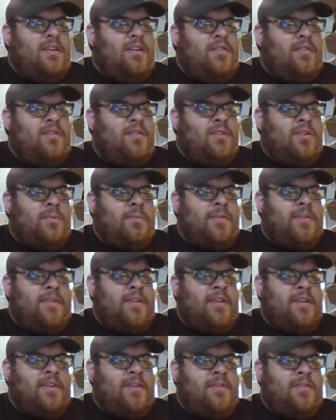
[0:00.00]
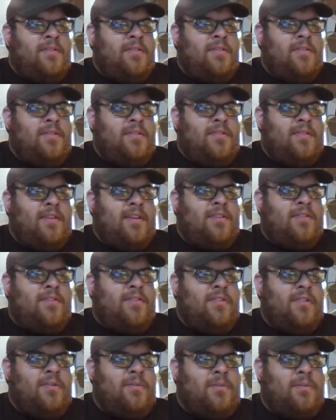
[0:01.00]
for a little bit that I use it, it
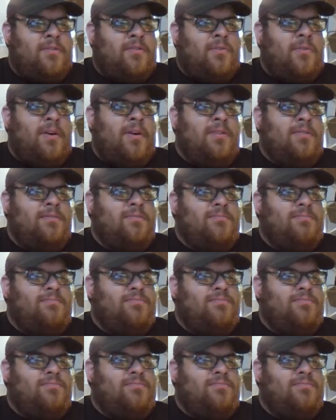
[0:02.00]
works well.